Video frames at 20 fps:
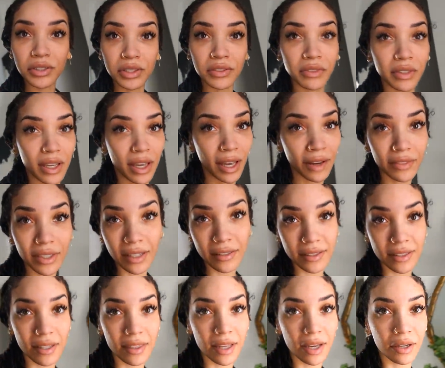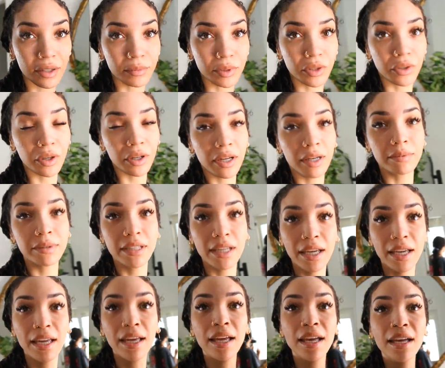So if you have not seen that home decor
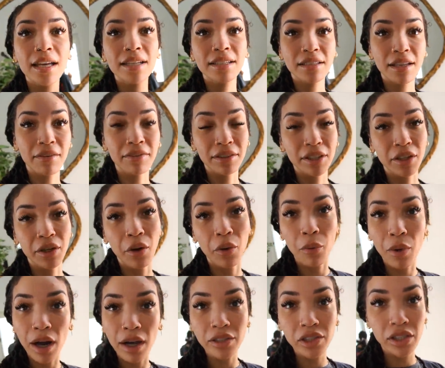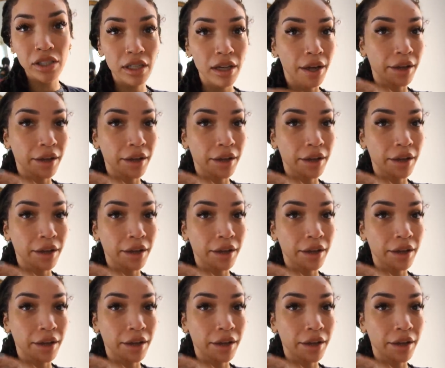update, definitely go watch it.